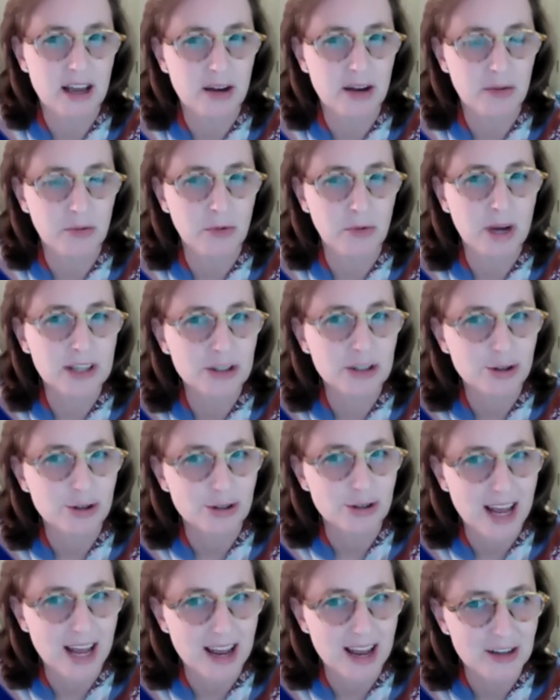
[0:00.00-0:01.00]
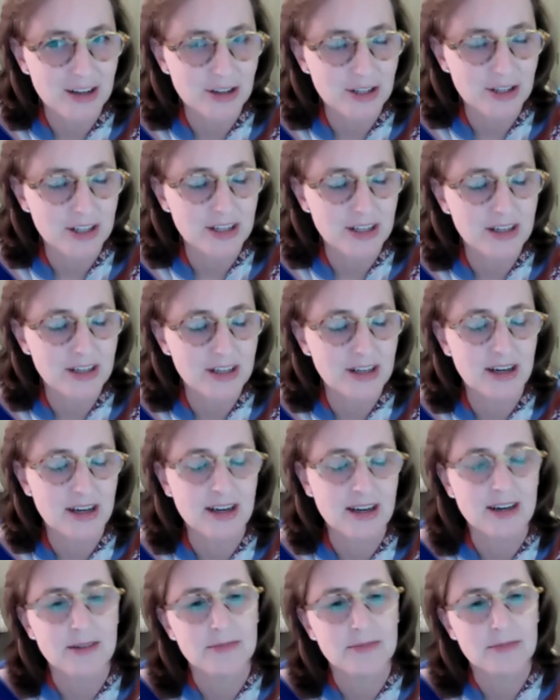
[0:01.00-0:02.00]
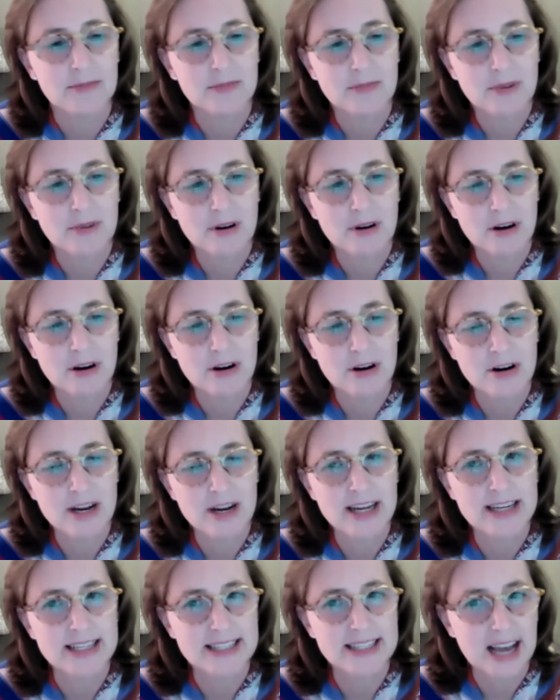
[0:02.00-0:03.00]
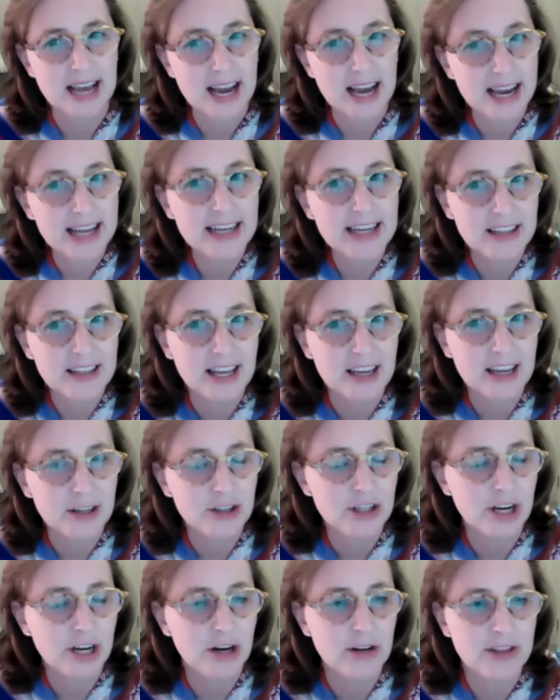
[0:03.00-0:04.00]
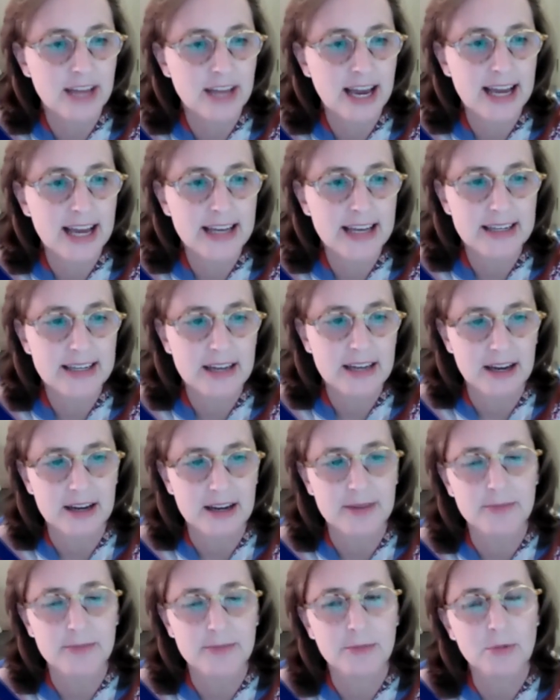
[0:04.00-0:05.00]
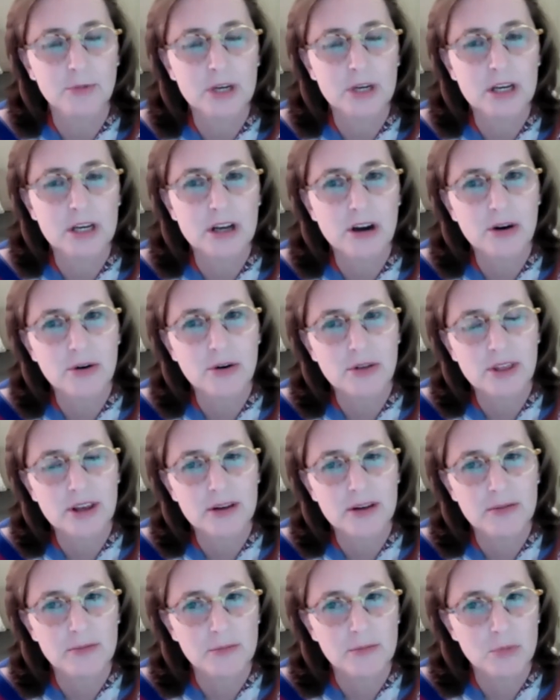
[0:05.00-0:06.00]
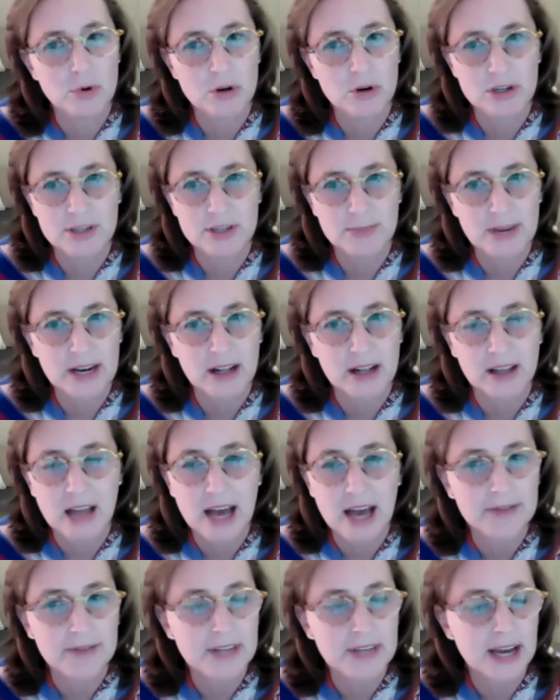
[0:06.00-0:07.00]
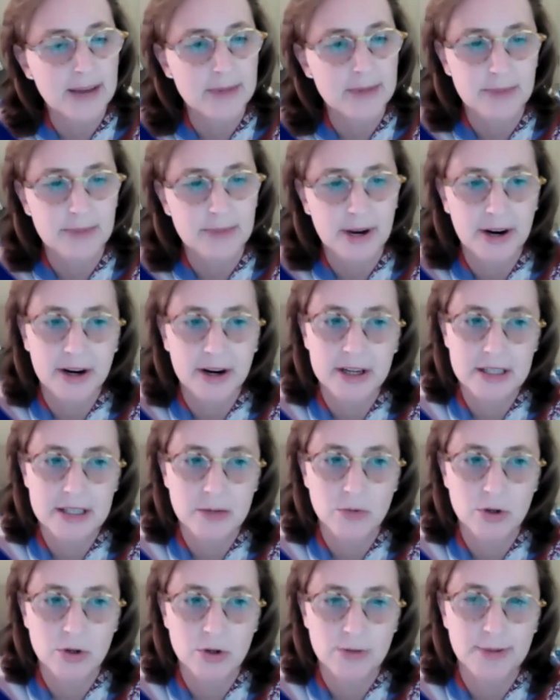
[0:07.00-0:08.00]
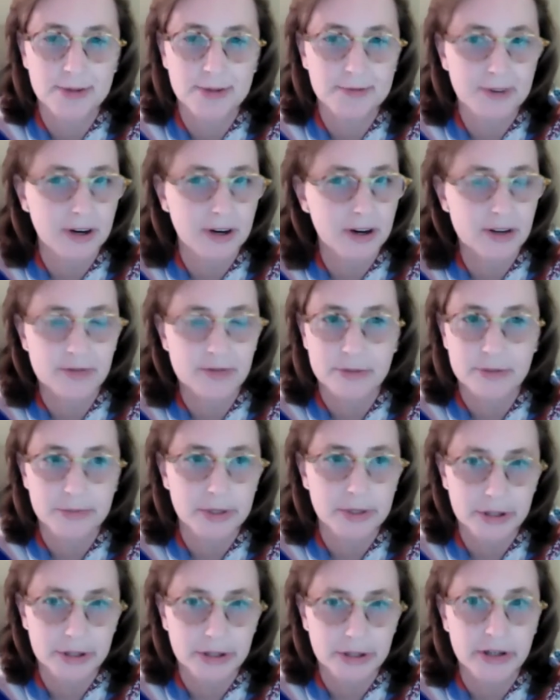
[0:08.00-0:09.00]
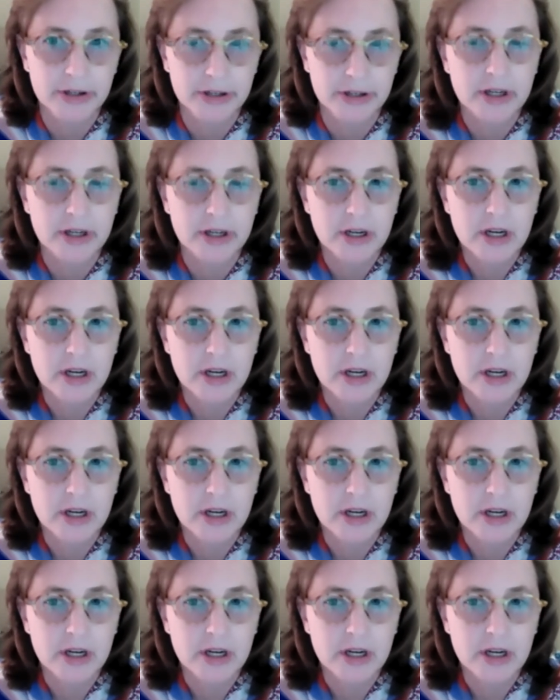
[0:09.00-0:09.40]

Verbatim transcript: Western Asian um, art and design. They shared that. Um, we know that Moore spent a lot of time in Paris and would have been very familiar